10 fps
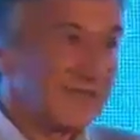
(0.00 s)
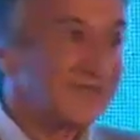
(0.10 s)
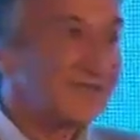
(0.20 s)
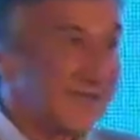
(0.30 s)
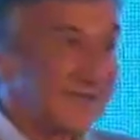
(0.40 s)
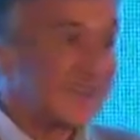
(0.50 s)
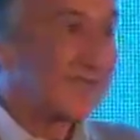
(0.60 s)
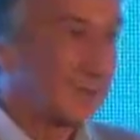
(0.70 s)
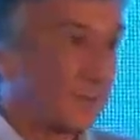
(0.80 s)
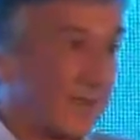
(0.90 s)
in the United
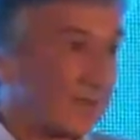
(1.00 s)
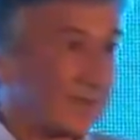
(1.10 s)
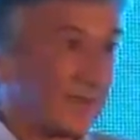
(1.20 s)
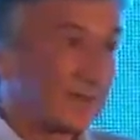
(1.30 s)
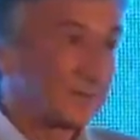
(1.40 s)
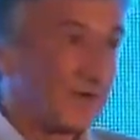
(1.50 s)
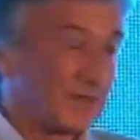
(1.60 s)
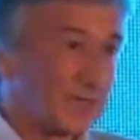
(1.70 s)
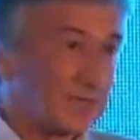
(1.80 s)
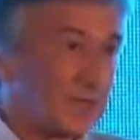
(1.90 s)
States, a well-developed
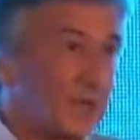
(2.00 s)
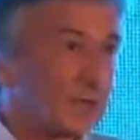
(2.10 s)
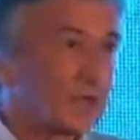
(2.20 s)
market,